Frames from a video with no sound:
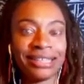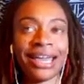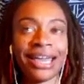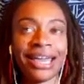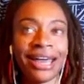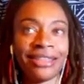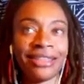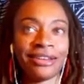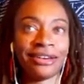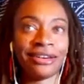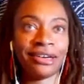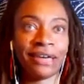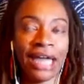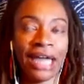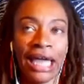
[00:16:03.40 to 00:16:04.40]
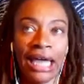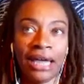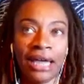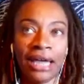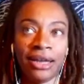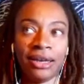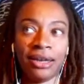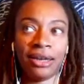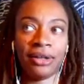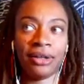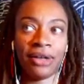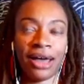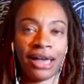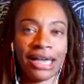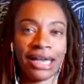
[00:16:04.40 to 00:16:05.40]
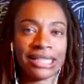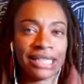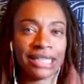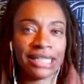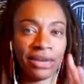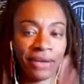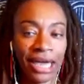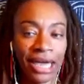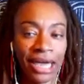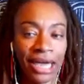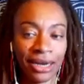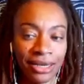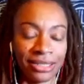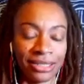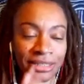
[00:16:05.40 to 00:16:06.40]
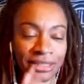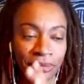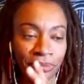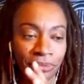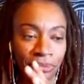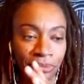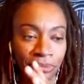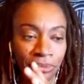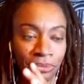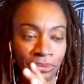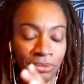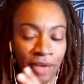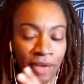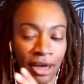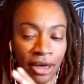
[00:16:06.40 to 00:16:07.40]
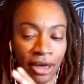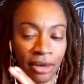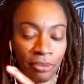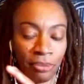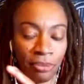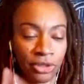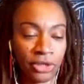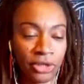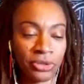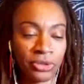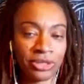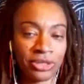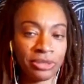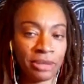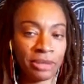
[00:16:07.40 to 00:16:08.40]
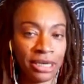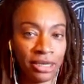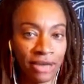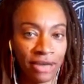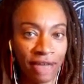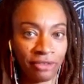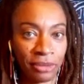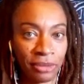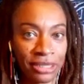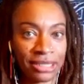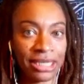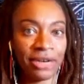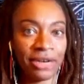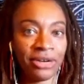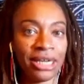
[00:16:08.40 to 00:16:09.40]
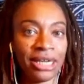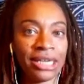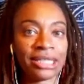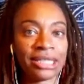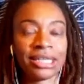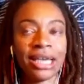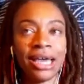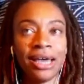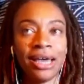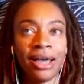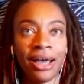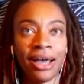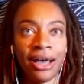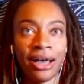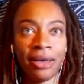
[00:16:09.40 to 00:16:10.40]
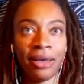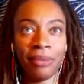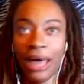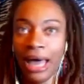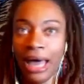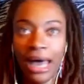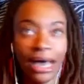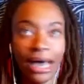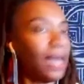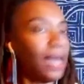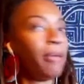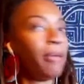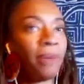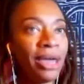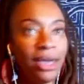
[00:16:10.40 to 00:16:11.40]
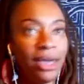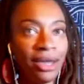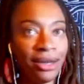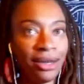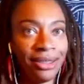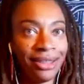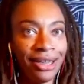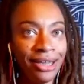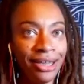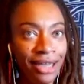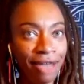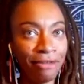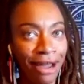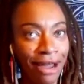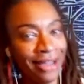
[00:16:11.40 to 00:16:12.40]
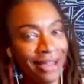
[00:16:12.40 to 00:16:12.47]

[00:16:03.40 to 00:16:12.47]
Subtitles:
together, and I said, okay, I need some producers, but you have to be serious. I can't pay you anything yet, right?